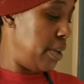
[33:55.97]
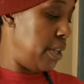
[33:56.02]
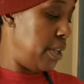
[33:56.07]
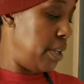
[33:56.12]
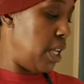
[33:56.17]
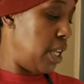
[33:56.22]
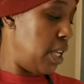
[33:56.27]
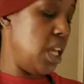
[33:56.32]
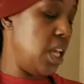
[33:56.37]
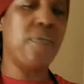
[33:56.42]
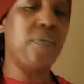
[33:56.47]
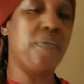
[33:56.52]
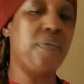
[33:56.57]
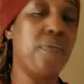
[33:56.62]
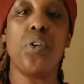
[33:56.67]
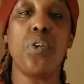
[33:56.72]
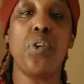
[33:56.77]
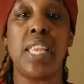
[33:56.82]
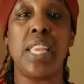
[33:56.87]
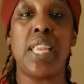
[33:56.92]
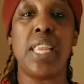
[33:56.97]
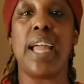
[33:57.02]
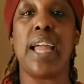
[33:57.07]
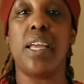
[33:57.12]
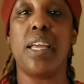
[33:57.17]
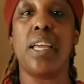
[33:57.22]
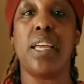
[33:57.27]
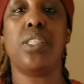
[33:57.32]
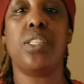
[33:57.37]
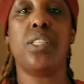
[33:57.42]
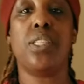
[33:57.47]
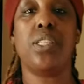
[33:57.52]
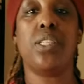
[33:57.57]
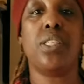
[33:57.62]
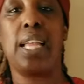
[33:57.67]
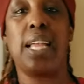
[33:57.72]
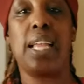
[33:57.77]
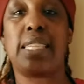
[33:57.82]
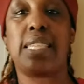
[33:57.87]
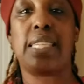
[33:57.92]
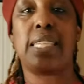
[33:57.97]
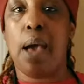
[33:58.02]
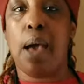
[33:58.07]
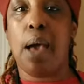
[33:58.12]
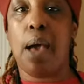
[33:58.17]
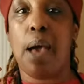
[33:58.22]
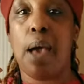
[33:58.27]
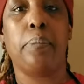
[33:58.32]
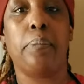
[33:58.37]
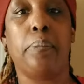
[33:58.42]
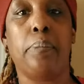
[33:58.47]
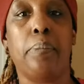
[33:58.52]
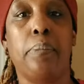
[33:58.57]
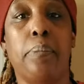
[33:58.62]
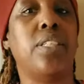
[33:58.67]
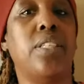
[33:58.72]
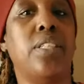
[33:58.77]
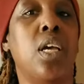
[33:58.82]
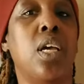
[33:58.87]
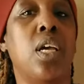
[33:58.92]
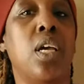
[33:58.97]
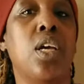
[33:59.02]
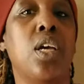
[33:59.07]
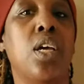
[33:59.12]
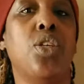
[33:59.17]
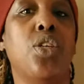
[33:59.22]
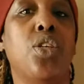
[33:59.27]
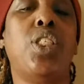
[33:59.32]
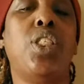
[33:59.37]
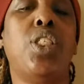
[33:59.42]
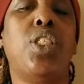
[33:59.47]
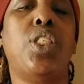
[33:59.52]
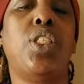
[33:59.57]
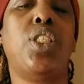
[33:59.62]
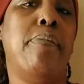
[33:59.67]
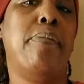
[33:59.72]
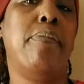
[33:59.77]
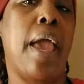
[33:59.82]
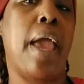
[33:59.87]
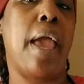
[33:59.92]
If you're not going to do that top little piece, you should be able to